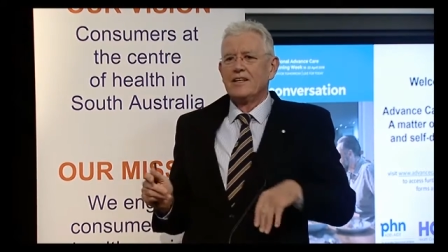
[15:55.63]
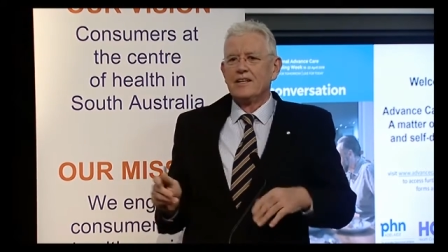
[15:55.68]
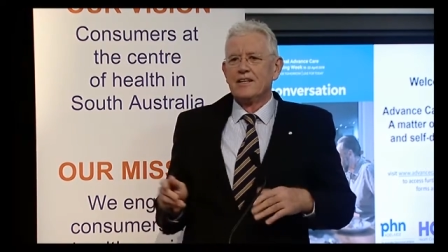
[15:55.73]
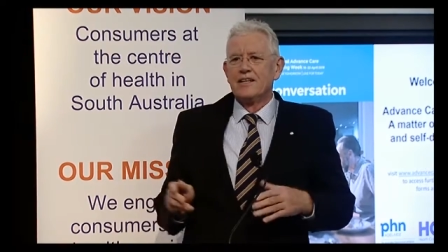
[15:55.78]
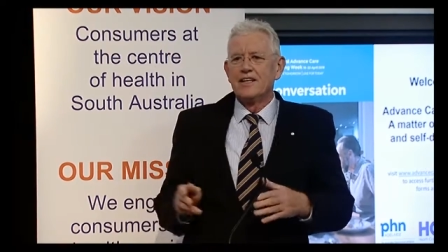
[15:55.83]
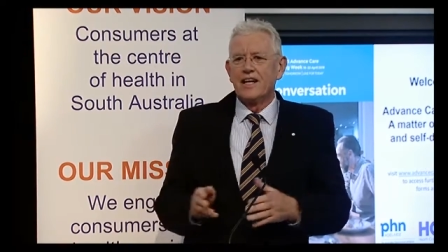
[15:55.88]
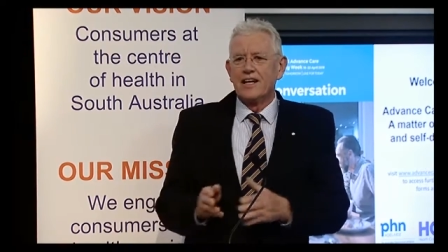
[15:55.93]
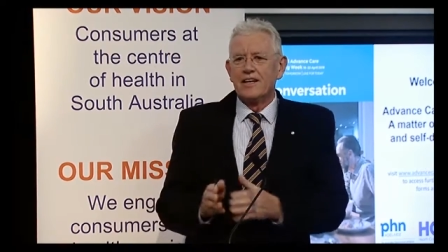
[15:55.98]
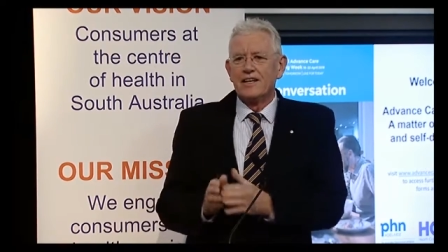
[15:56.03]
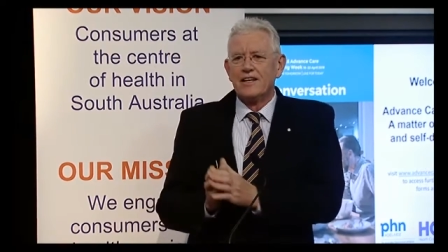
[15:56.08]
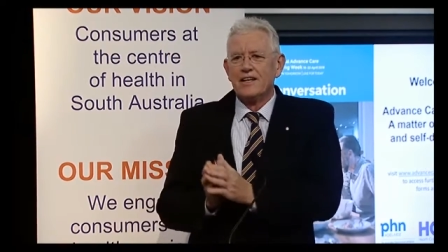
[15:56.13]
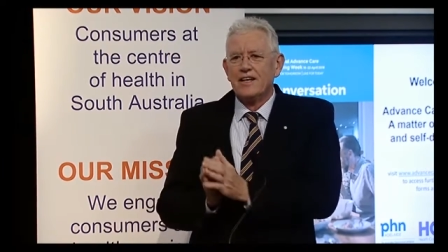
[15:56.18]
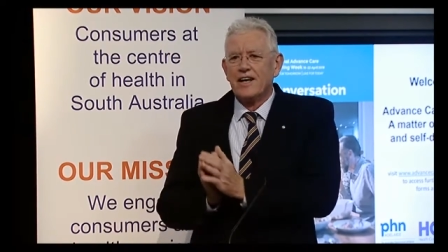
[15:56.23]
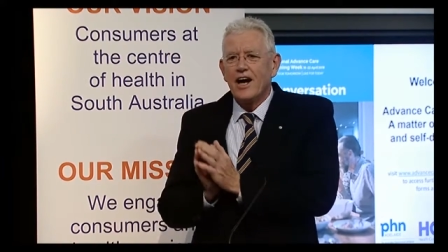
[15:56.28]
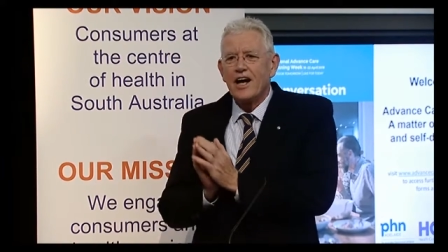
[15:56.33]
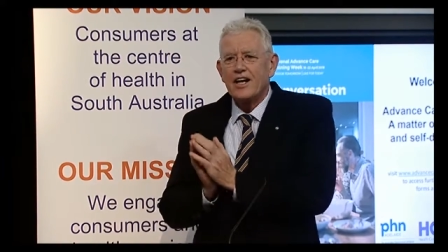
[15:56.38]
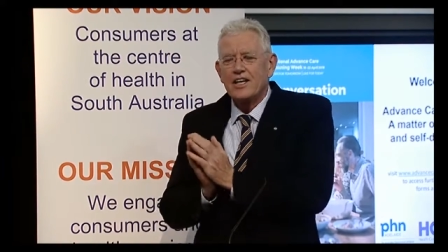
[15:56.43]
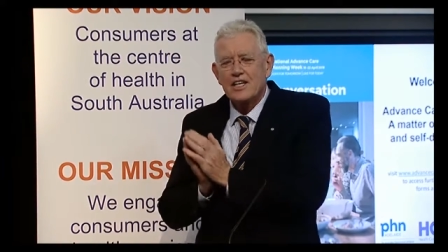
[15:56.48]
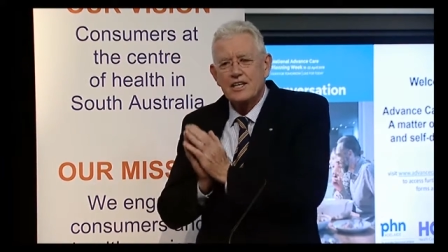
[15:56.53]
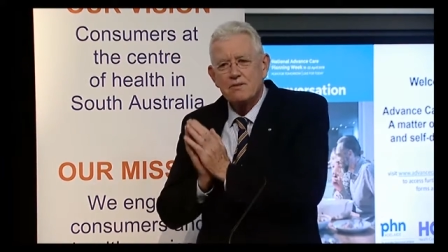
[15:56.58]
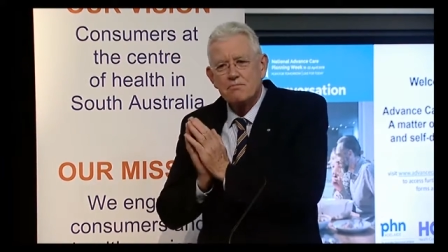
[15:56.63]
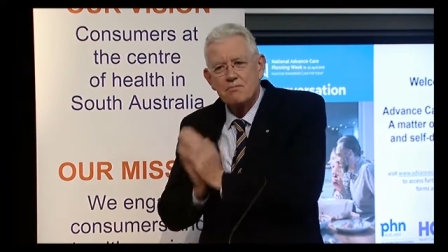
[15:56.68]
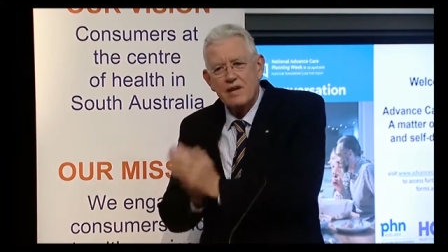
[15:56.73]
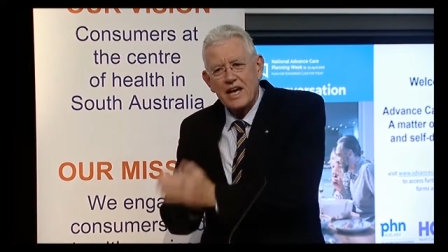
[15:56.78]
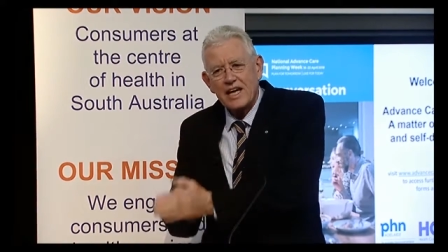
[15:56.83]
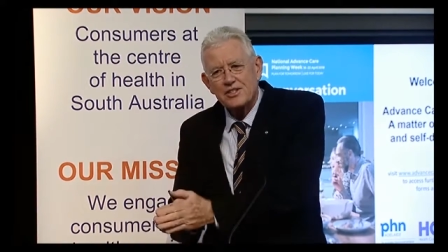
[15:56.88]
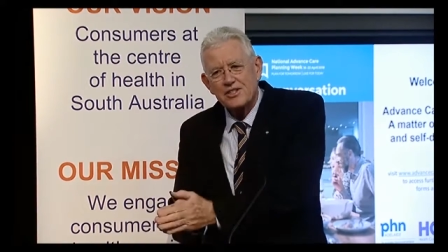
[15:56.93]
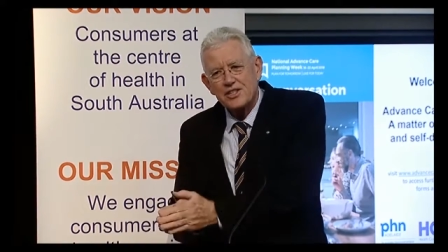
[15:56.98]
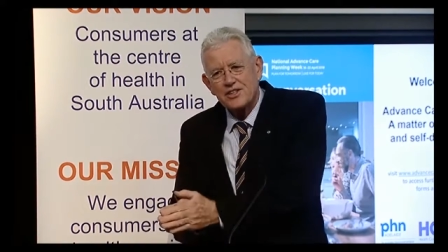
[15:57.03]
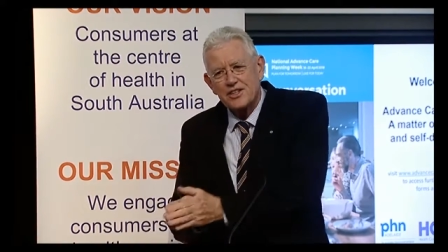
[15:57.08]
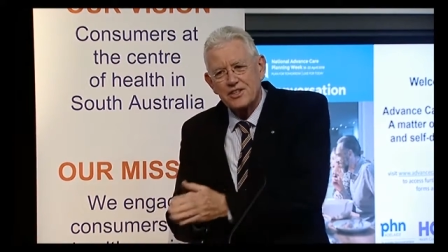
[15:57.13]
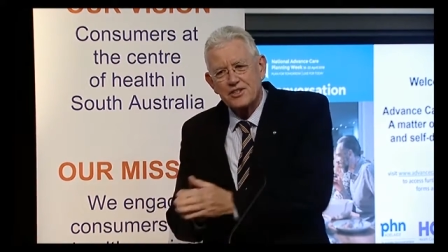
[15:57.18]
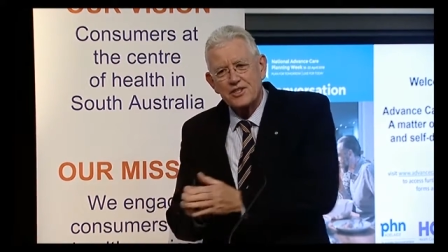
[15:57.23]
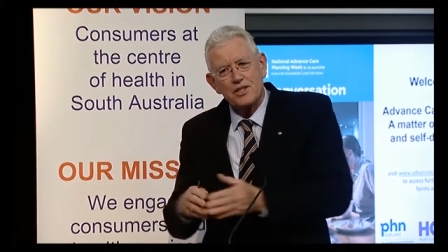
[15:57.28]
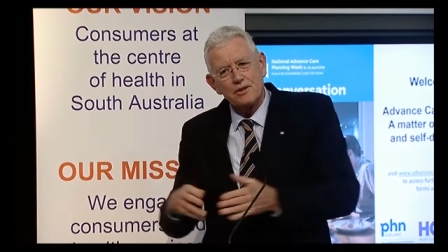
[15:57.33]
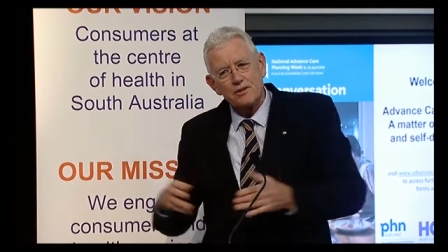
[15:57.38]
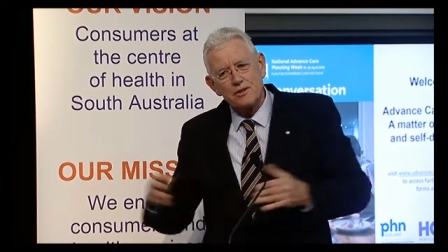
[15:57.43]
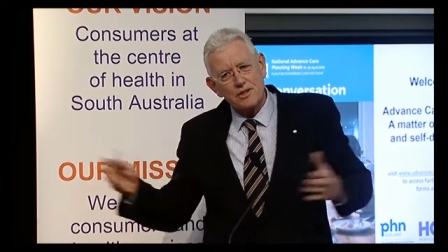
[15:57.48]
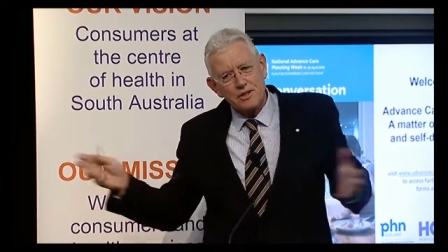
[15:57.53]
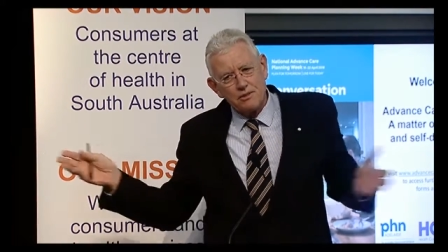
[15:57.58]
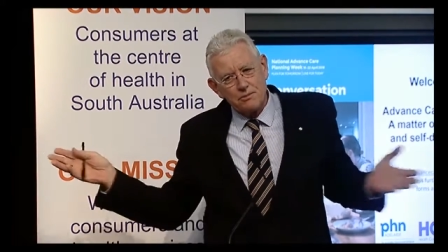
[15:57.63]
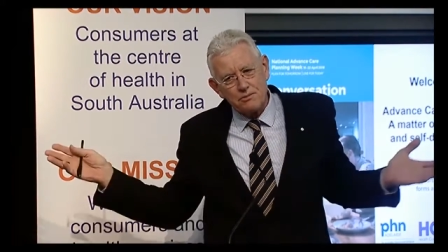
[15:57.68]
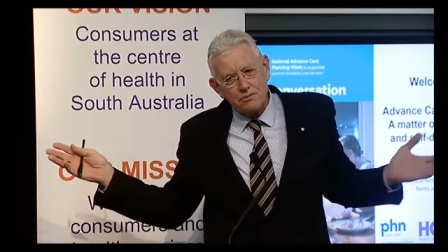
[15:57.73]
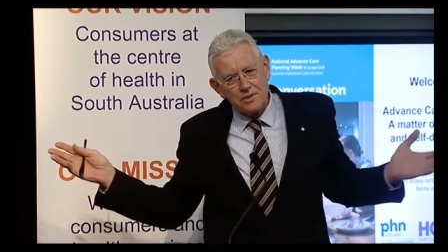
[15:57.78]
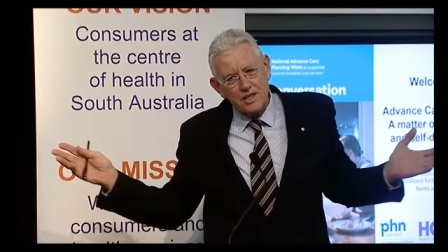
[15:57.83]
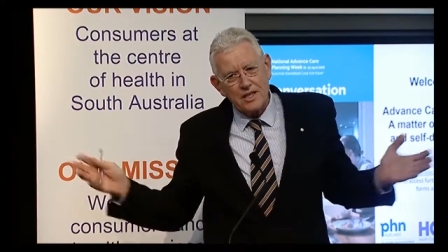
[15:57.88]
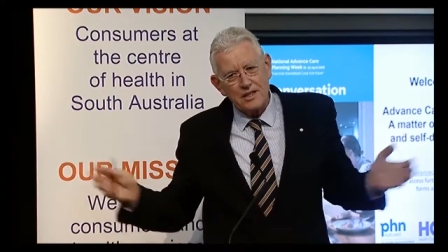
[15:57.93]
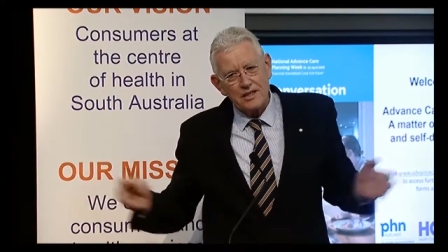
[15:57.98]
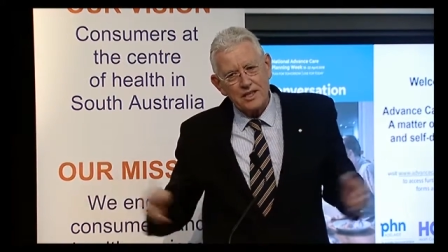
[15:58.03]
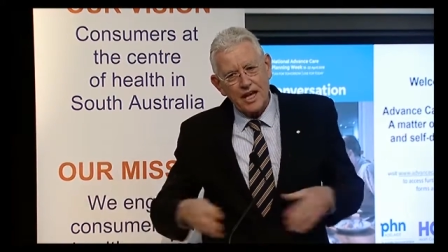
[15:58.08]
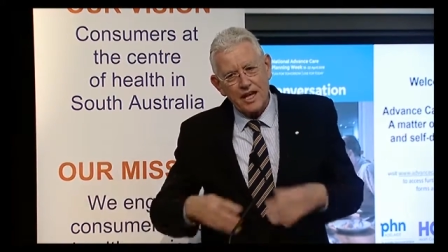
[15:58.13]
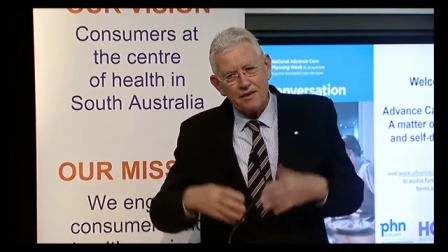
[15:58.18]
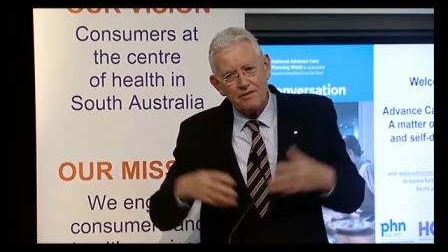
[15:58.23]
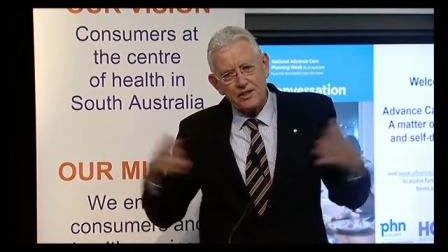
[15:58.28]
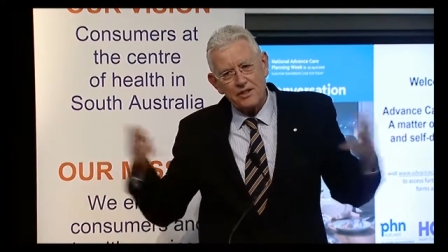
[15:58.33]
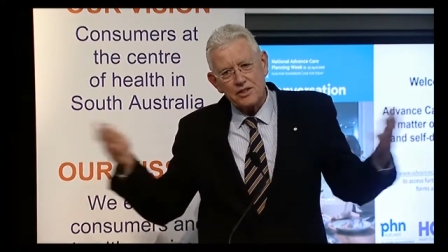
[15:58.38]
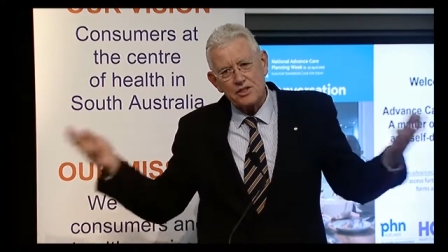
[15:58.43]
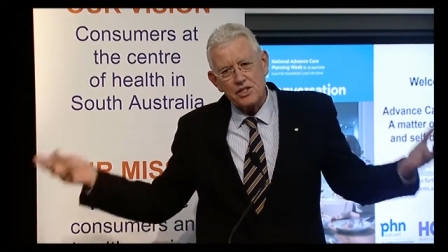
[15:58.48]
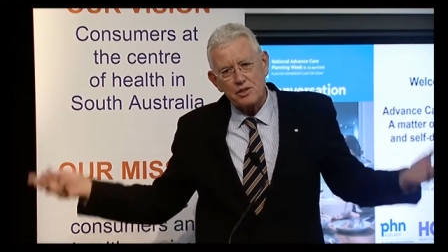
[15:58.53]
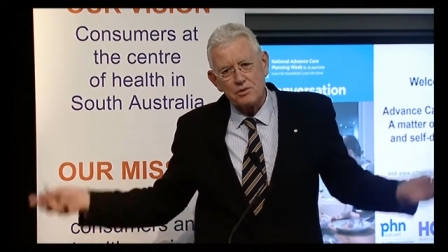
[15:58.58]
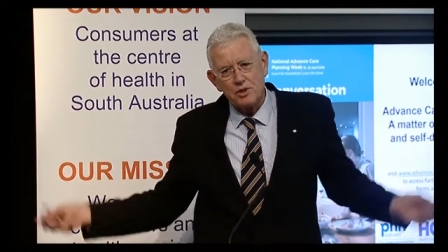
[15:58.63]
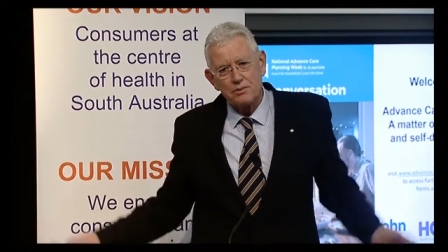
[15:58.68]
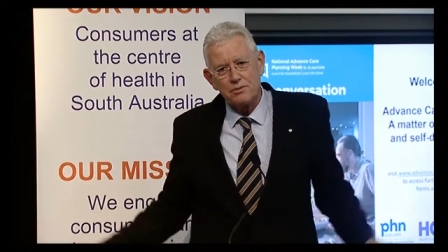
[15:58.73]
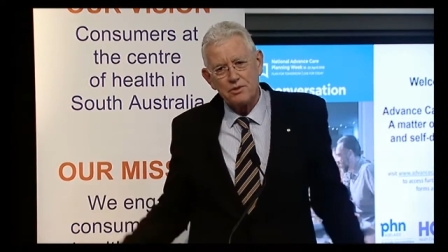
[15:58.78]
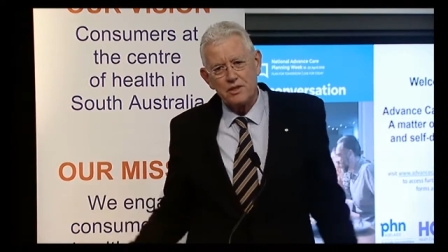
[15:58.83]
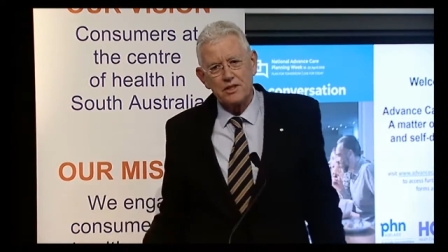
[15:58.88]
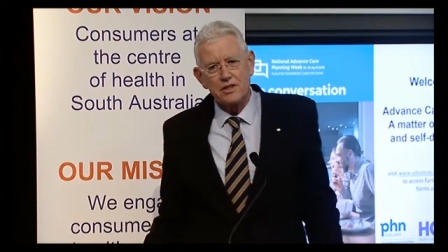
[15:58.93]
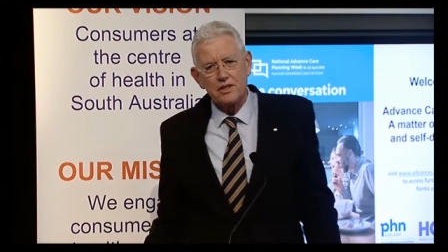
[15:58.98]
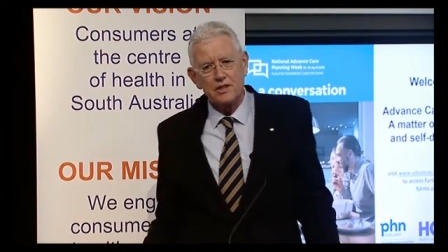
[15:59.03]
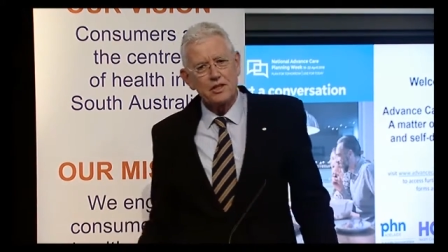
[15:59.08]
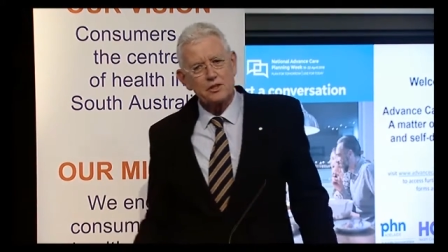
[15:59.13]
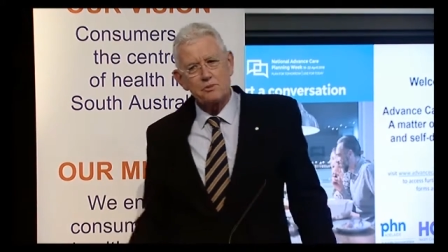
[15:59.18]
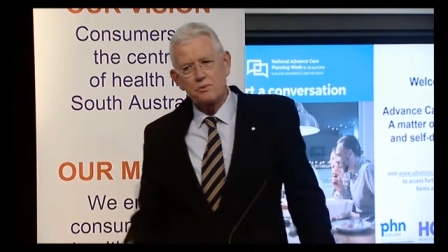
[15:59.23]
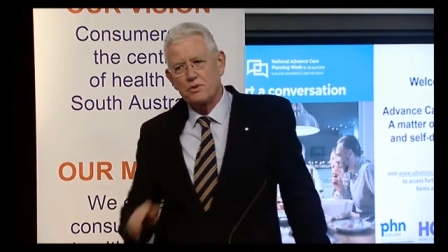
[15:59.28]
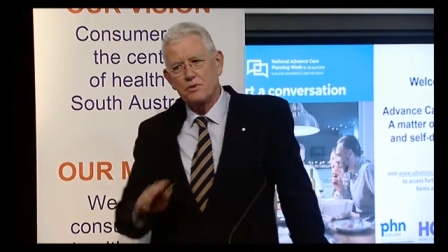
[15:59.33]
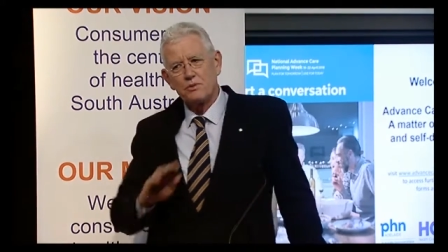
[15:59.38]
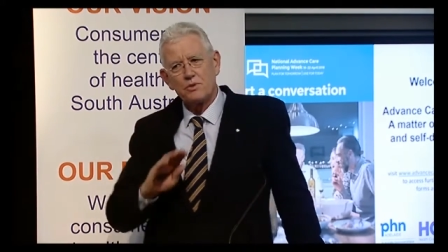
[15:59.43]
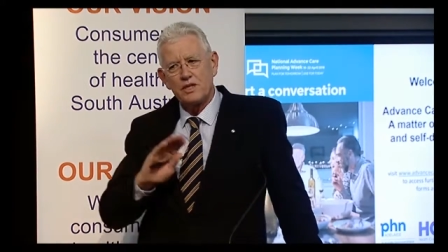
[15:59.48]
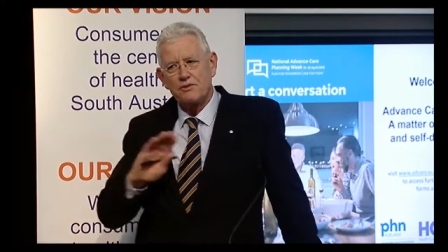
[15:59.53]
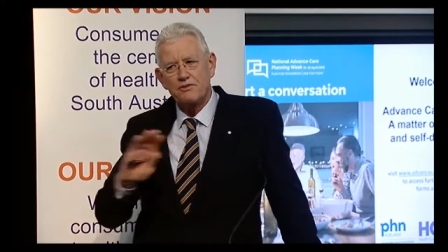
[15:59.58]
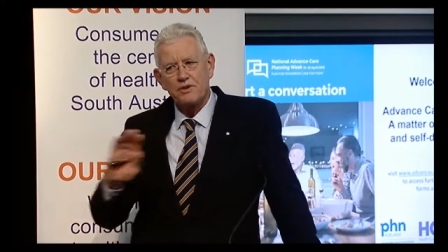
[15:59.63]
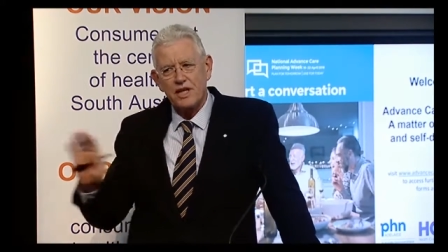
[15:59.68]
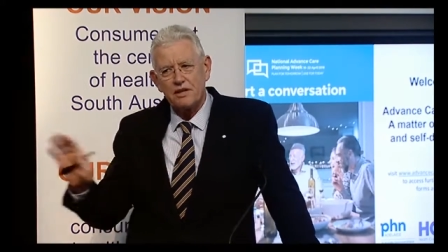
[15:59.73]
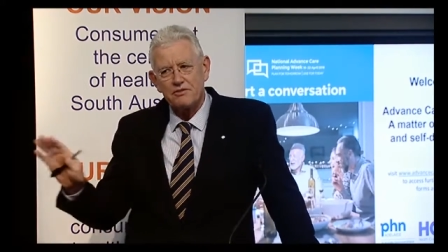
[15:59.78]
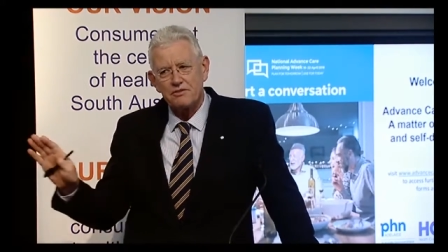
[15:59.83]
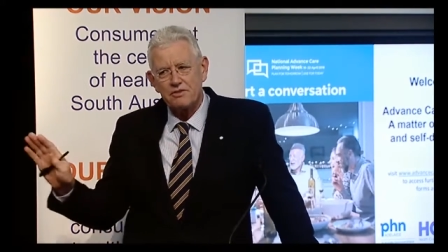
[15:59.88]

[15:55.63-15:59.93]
you know, I can imagine the two of them, you know, having a squabble in the hospital. Well, if I've